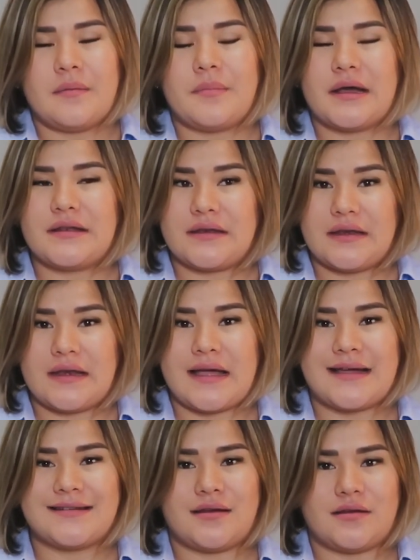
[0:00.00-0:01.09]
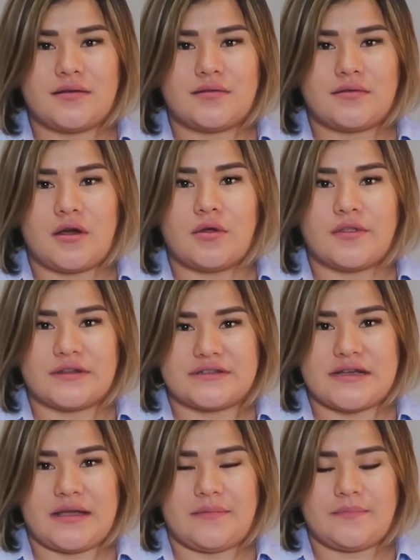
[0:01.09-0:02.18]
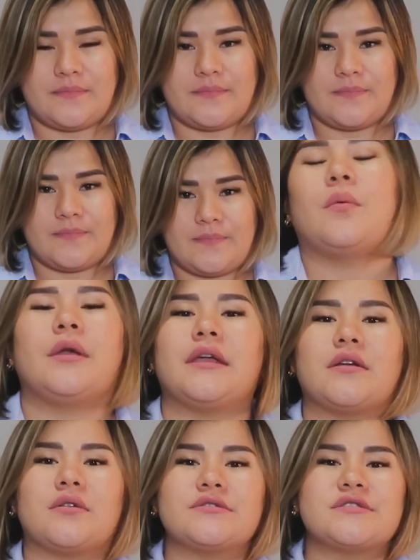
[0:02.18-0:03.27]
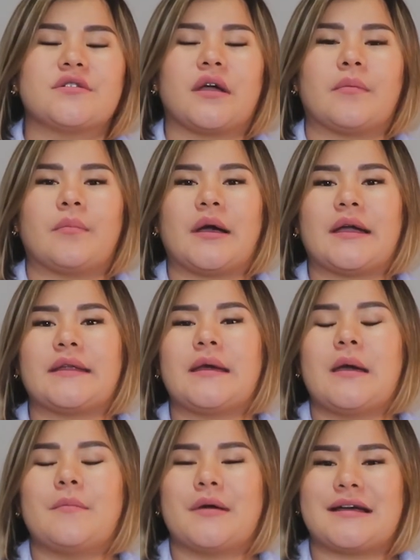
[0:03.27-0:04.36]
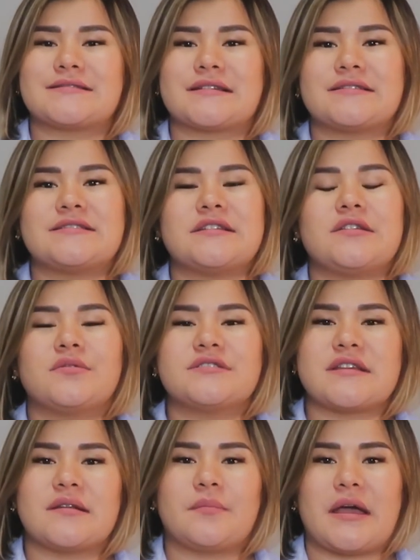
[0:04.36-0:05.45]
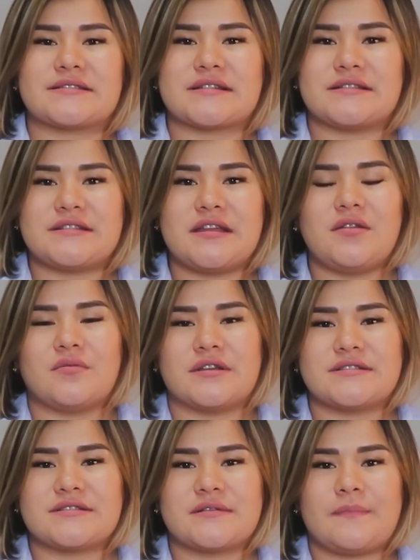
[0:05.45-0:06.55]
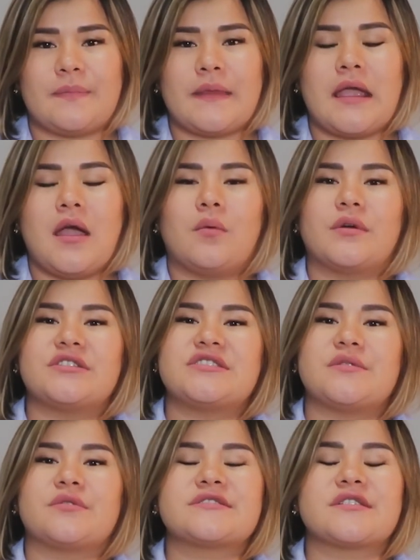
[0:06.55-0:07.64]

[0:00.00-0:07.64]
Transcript: but not all the time. We can also combine past continuous and past continuous. When she was